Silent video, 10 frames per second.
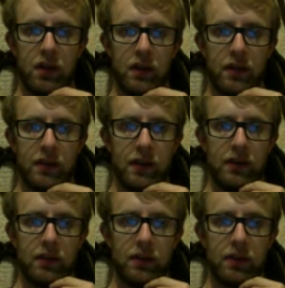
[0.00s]
it
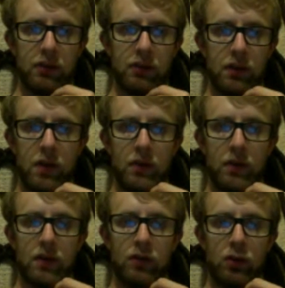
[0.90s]
says the
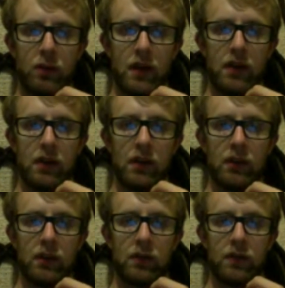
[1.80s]
requirement of normality
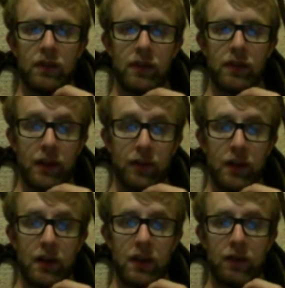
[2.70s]
is
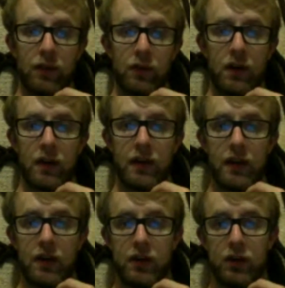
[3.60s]
satisfied if the raw
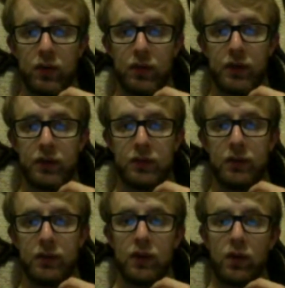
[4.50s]
data are normally
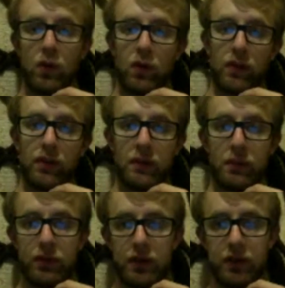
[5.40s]
distributed or the
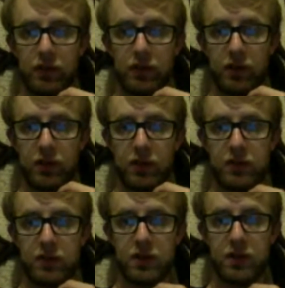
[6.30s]
sample size is large.
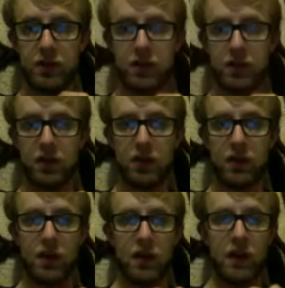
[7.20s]

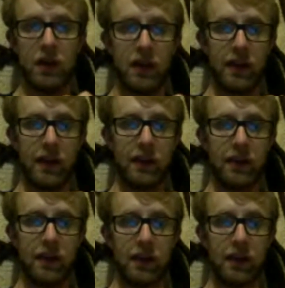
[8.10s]
And I think